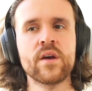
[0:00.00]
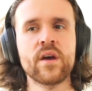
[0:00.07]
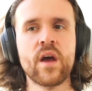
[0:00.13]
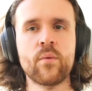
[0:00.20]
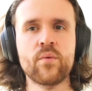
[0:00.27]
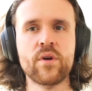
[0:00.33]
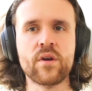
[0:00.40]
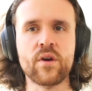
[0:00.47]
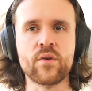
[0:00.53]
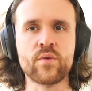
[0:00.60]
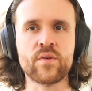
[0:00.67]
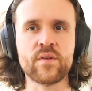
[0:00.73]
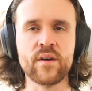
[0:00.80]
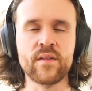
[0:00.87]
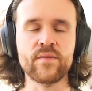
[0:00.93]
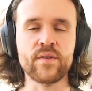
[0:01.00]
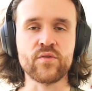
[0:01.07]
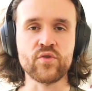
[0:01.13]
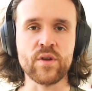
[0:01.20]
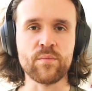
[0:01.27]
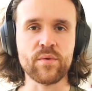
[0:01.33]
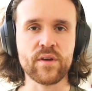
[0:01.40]
and we're going to send this to
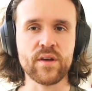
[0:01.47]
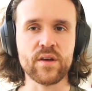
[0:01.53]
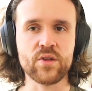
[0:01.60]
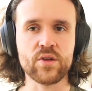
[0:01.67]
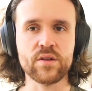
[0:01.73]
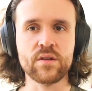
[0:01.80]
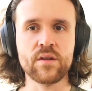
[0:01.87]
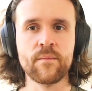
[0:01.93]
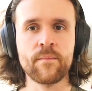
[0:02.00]
the application.